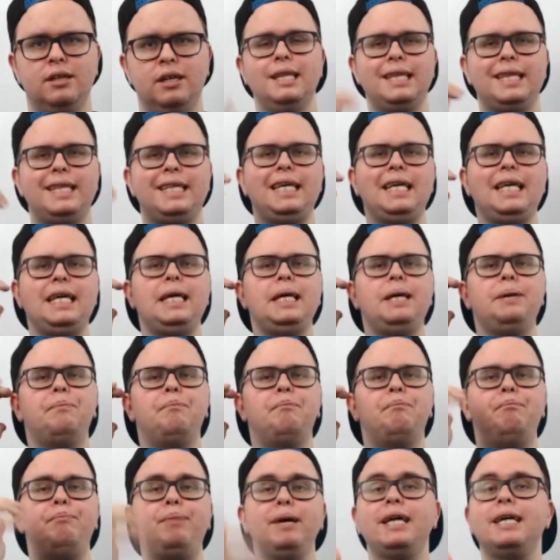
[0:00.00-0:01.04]
The
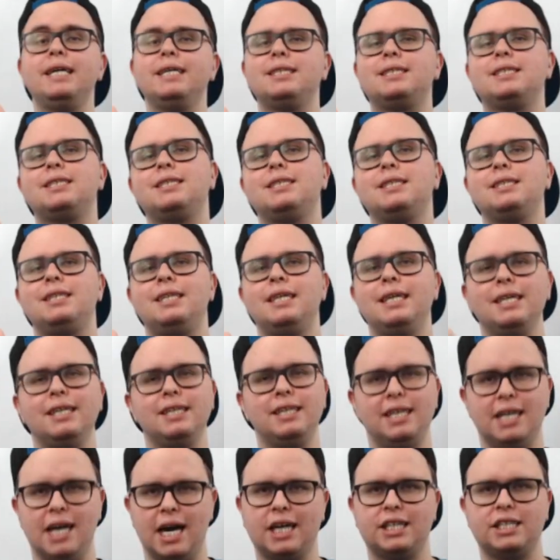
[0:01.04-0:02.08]
biggest thing
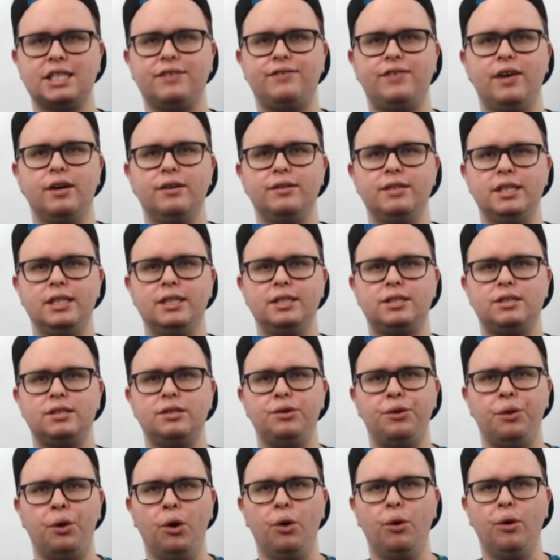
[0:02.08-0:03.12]
the XFL needs to
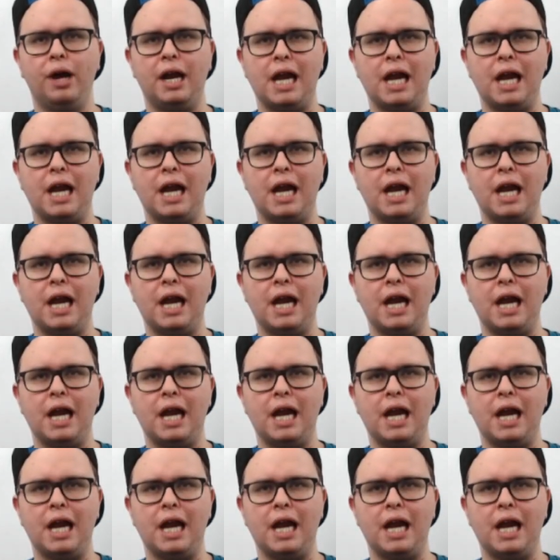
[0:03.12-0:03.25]
do,